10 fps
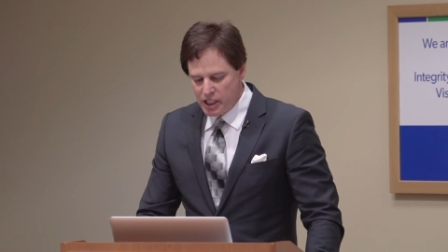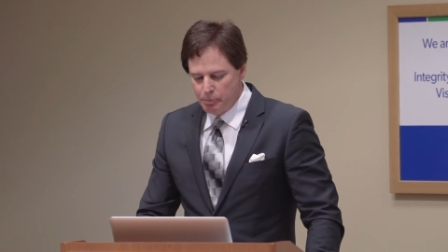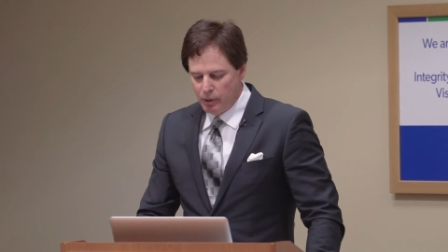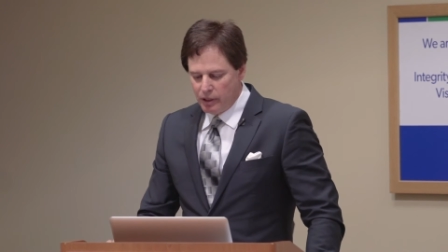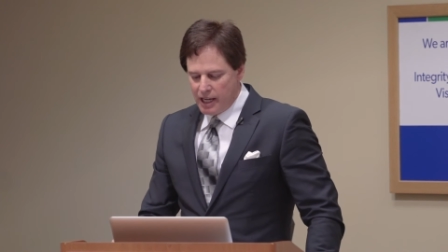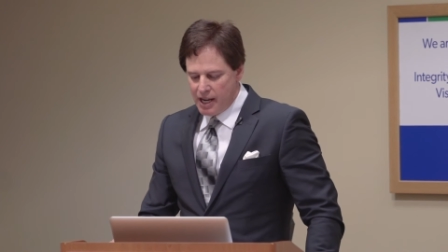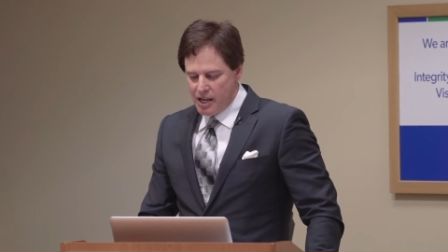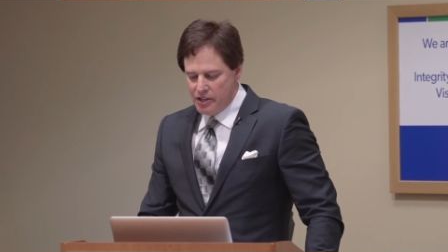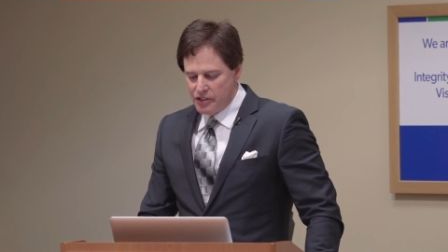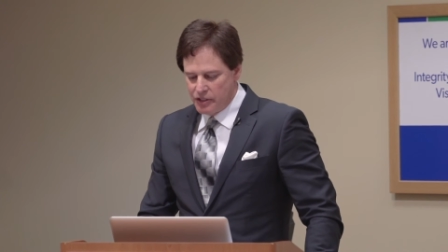This book
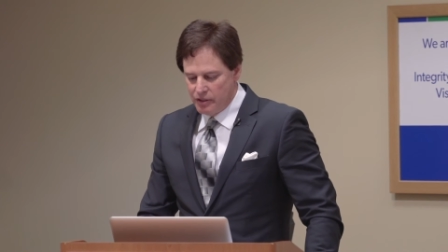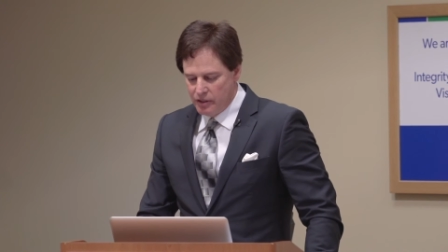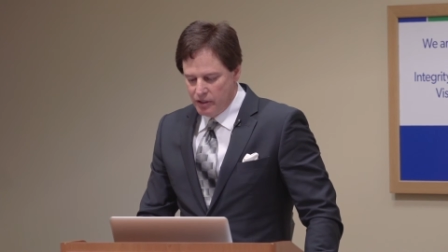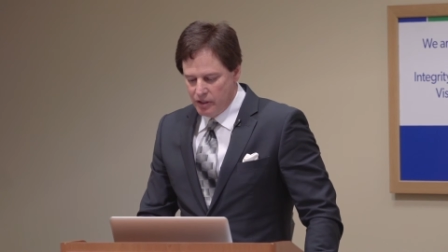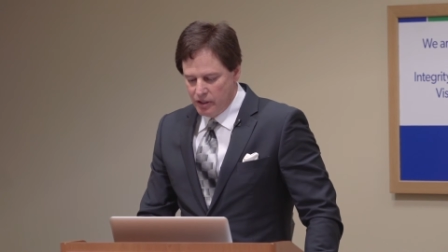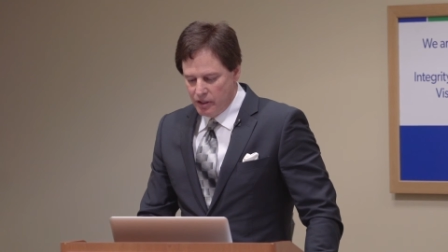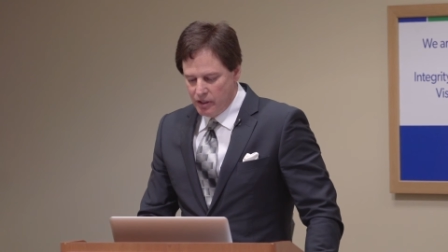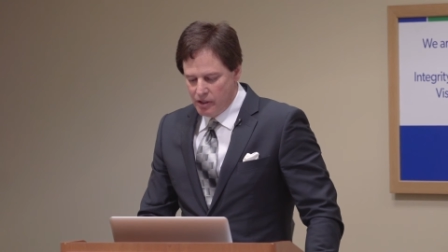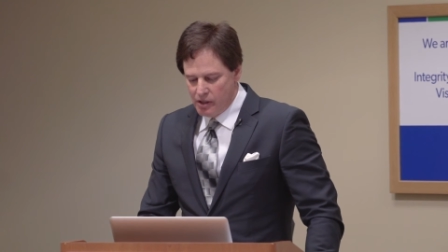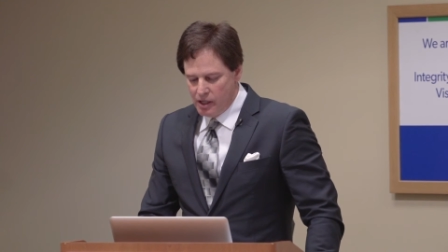has
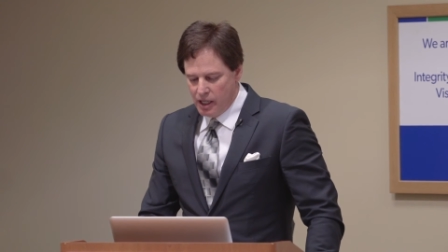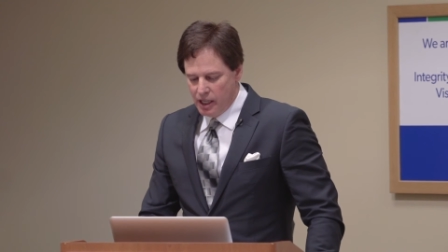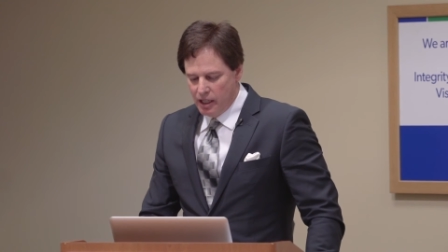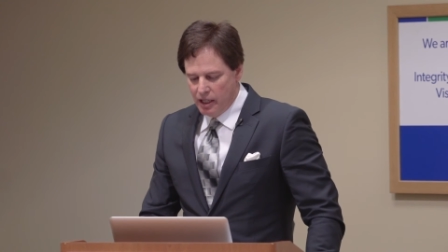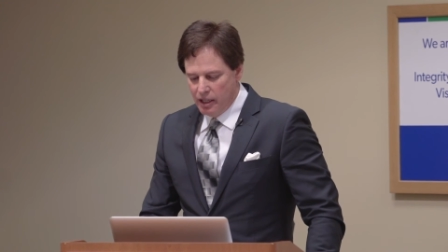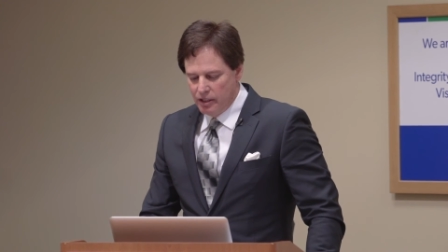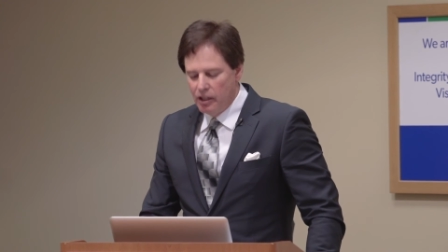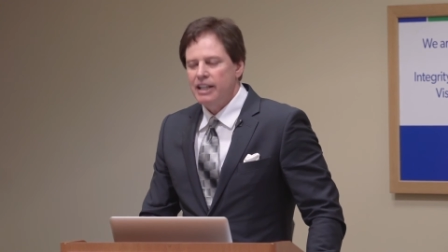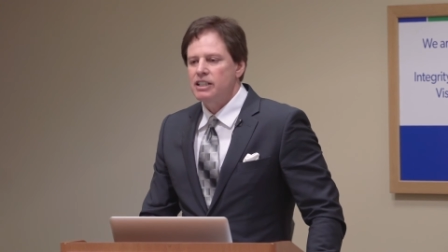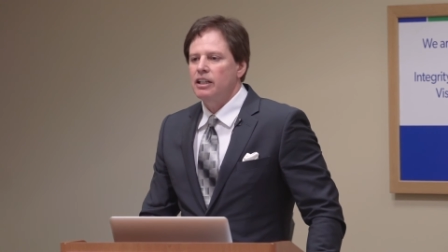uh,
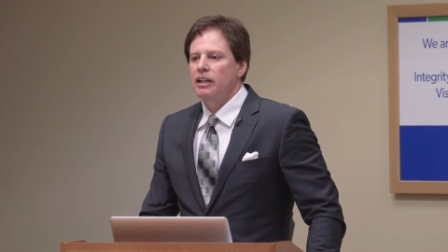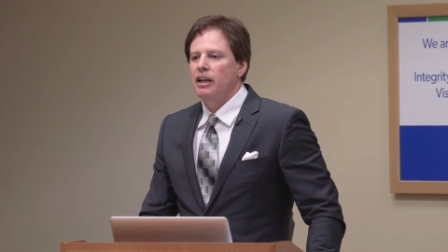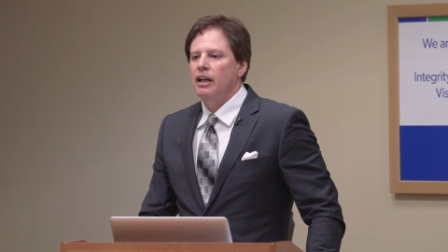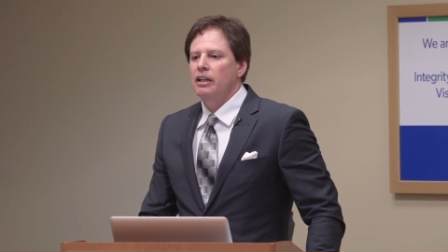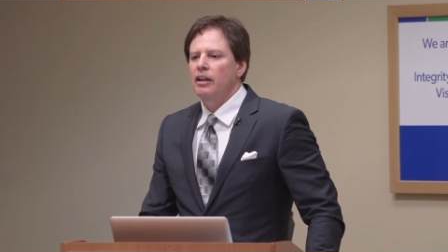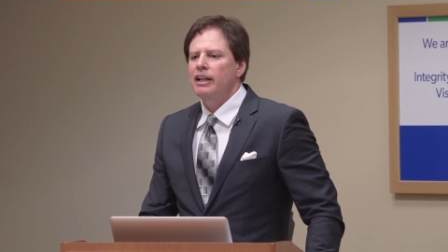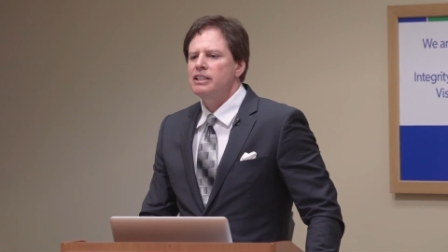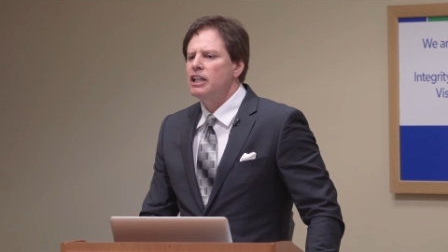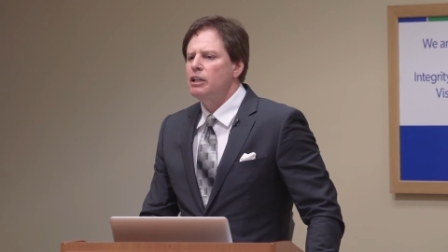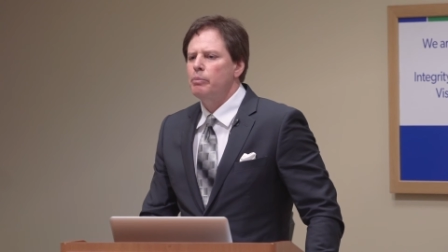19, uh,
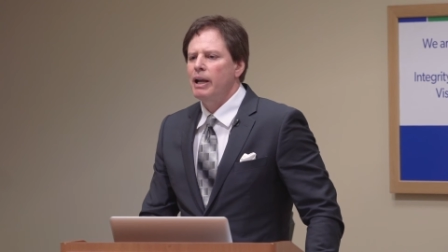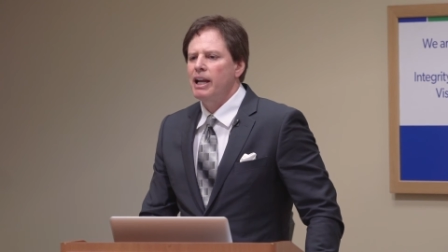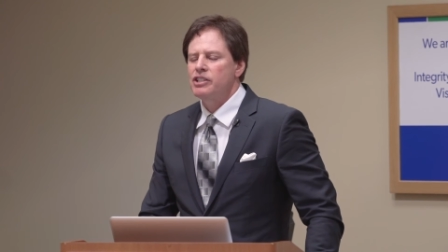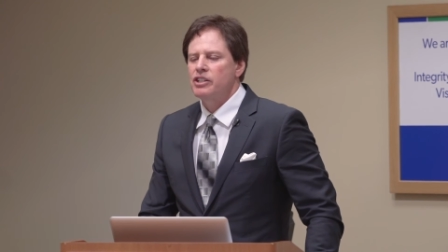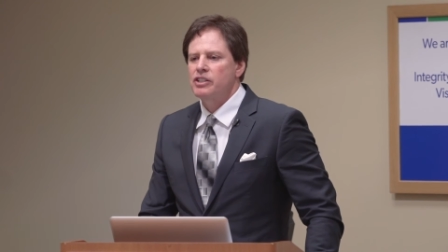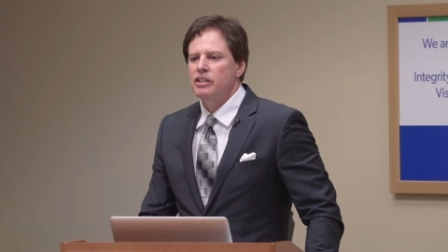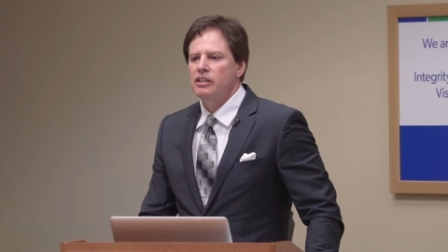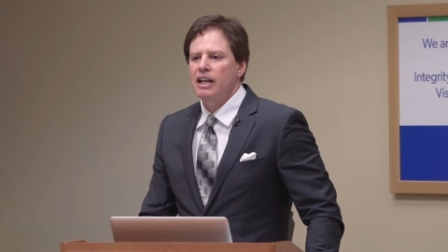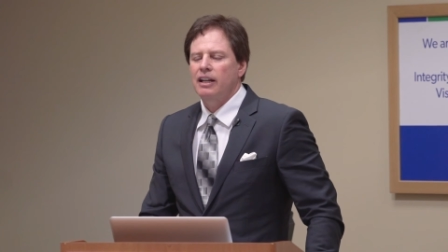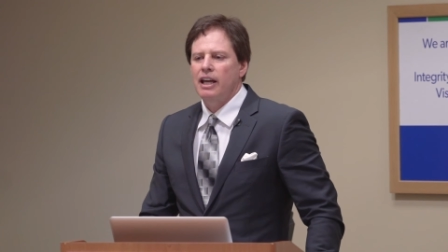19, pages
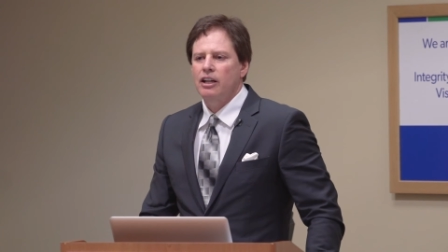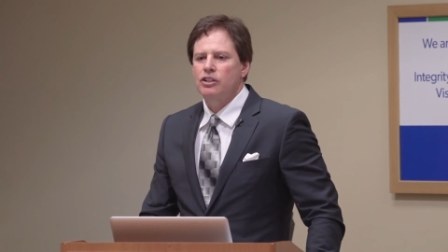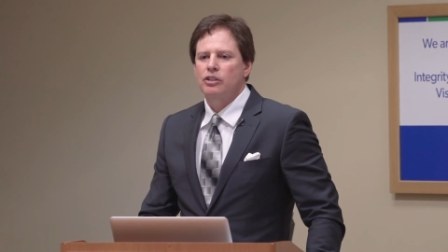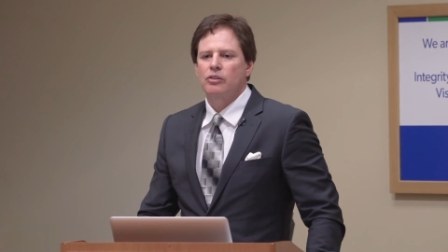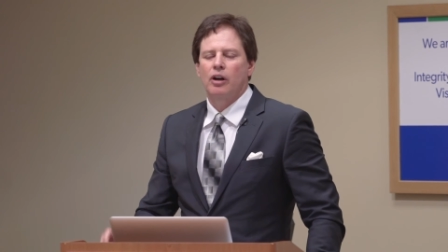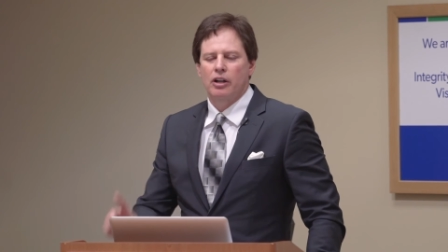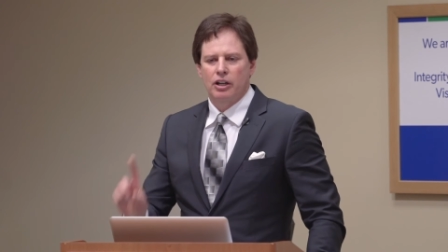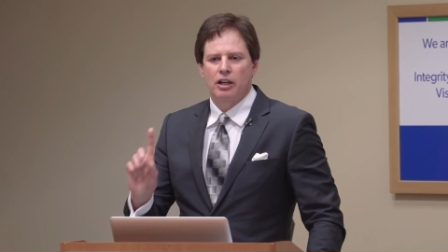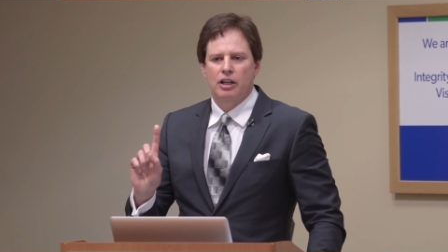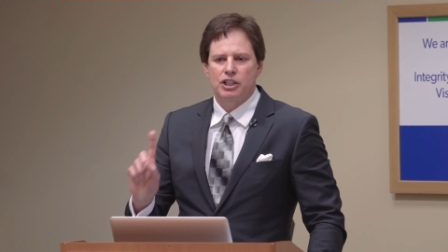dedicated to a
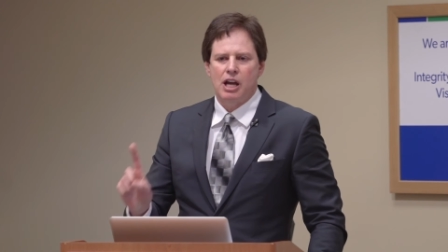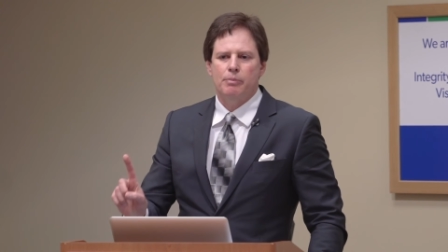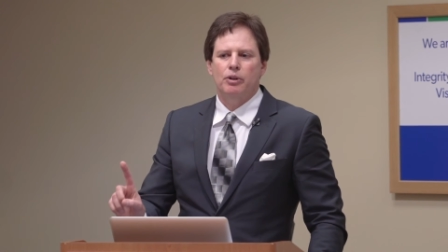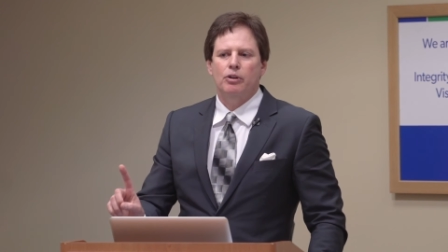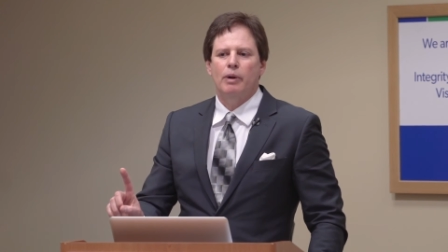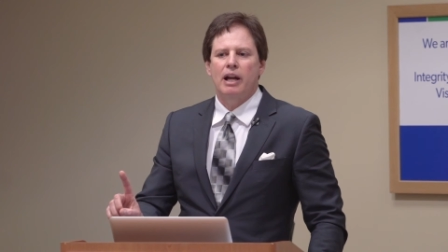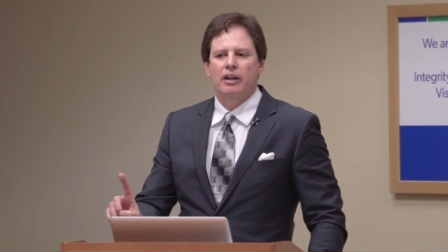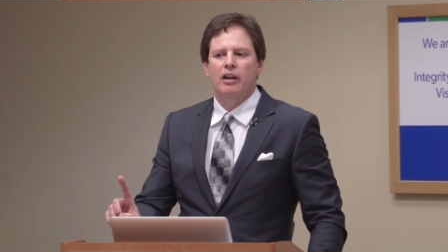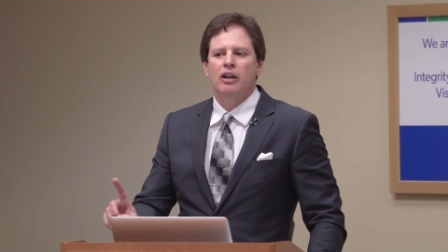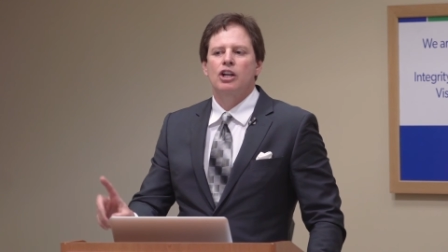uh, uh, chapter on
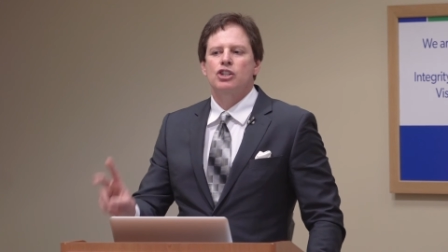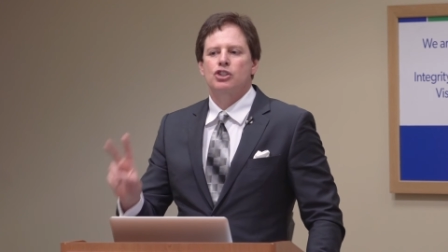retina,